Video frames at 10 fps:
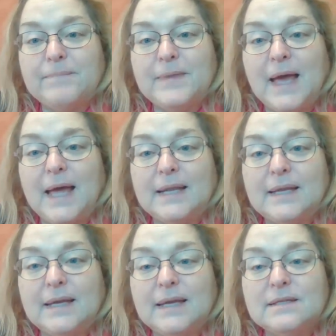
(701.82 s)
that
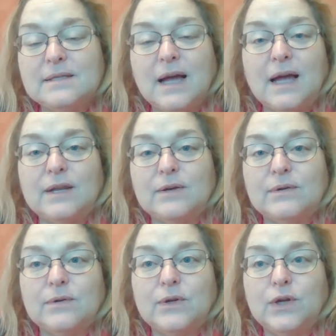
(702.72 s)
it's not
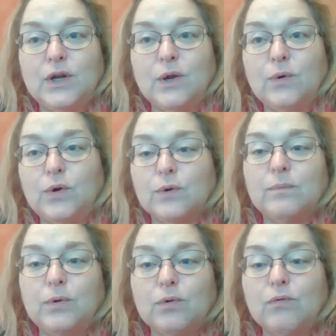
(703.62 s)
a,
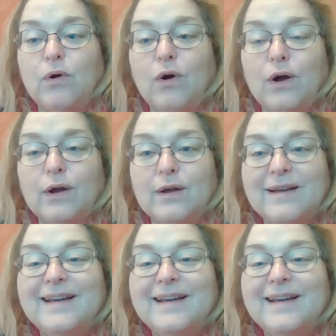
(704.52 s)
you're wrong,